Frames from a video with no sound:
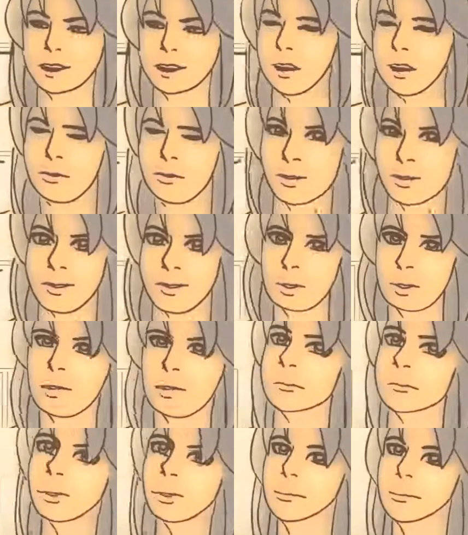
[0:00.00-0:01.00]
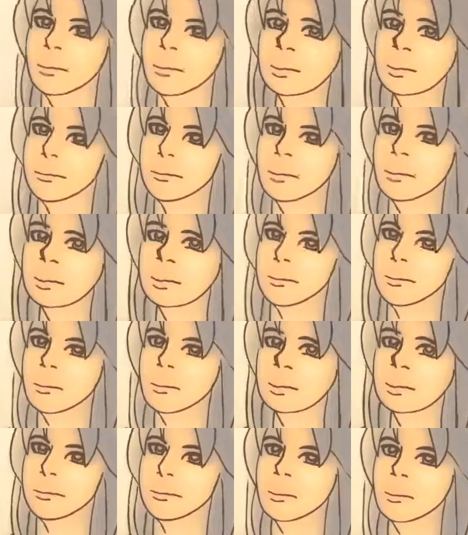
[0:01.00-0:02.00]
I just don't feel very well right now.
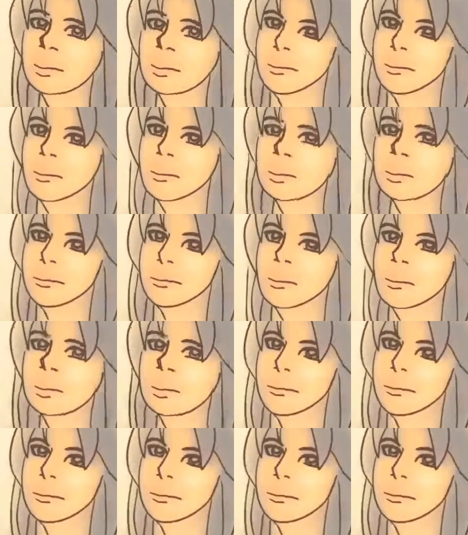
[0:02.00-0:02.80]
Should I respond?